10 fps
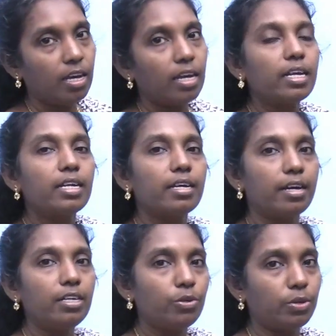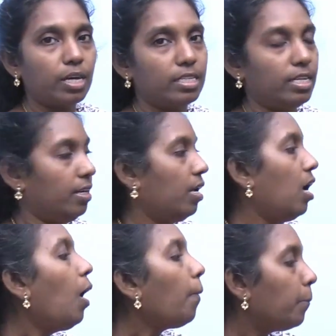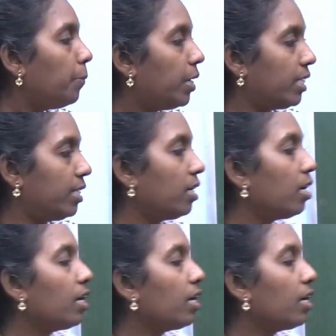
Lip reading: It inherit together. But